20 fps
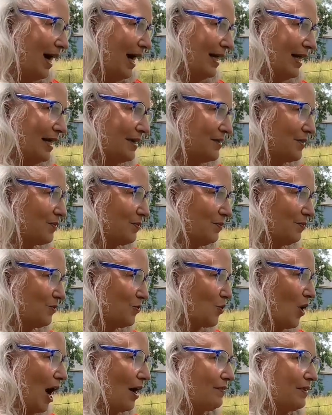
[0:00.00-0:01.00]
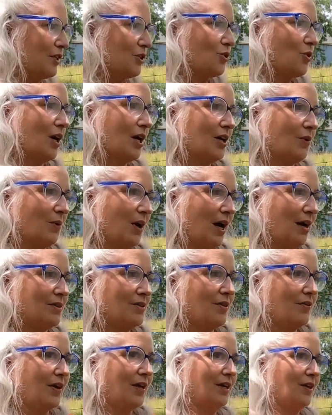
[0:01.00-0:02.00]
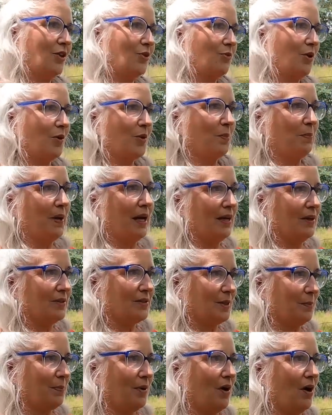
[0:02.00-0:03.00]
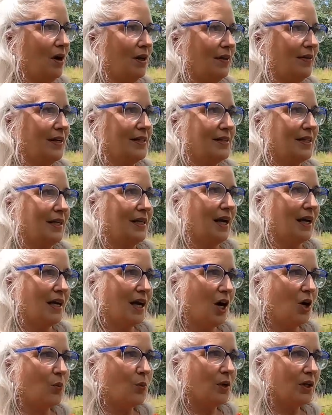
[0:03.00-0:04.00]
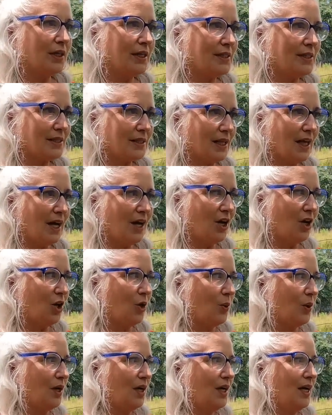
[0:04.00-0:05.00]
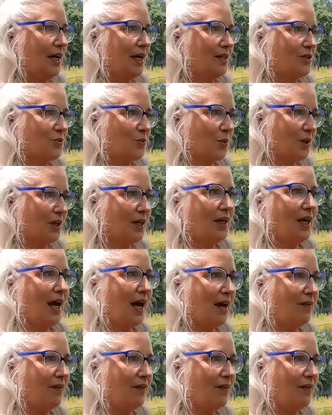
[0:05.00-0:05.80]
I guess driving the truck around so they could throw the bales up on, and they said, "Now go really slow. It's really